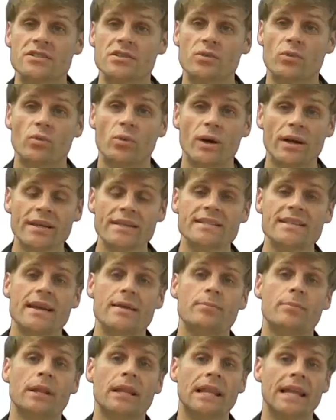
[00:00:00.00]
So what is
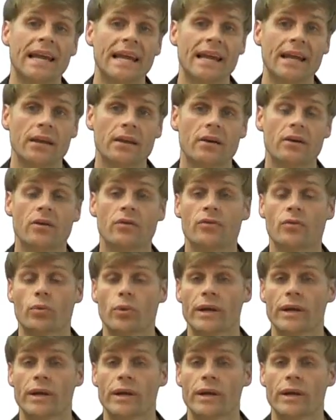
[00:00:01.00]
a plan of